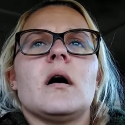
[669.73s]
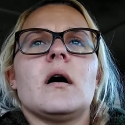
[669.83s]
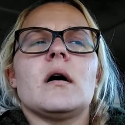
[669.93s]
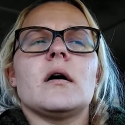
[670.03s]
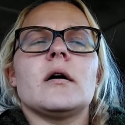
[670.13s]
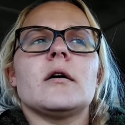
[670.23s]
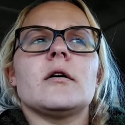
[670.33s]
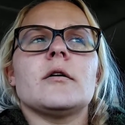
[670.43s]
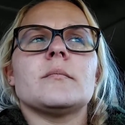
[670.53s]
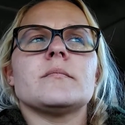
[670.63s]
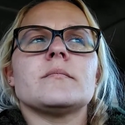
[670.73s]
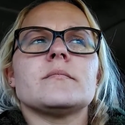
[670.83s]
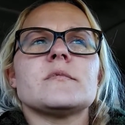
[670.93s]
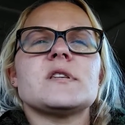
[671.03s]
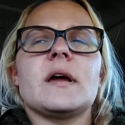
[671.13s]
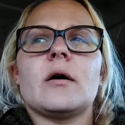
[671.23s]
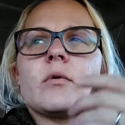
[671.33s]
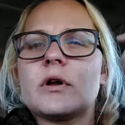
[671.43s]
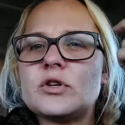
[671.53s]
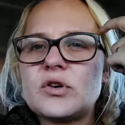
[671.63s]
Um, so yeah,
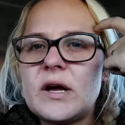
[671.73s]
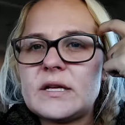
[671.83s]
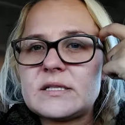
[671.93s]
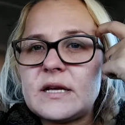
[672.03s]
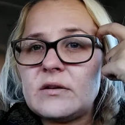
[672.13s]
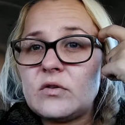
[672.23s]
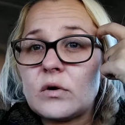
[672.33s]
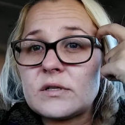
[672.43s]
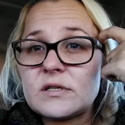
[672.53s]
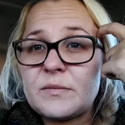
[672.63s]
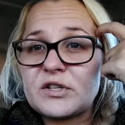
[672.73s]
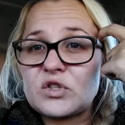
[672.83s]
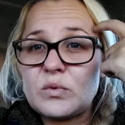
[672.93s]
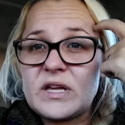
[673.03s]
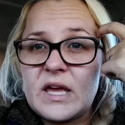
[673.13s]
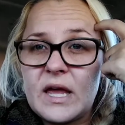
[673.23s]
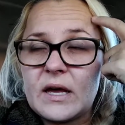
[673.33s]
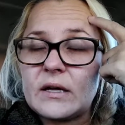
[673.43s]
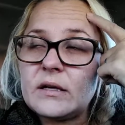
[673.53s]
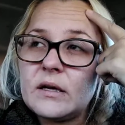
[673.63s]
we're gonna try to stay indoors as much as we
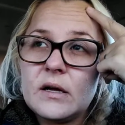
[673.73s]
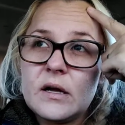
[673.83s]
can,